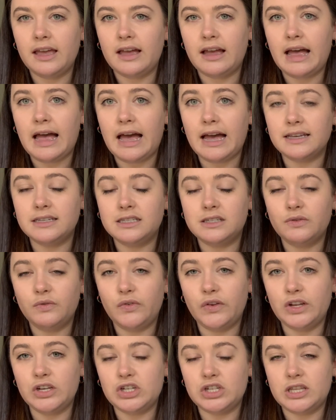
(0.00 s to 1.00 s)
has
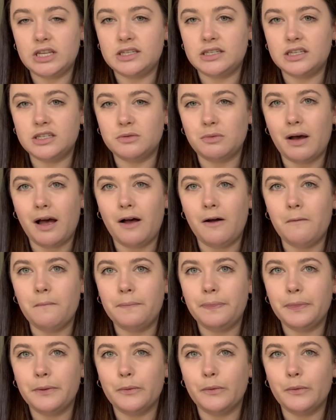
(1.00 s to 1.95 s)
finished this as well.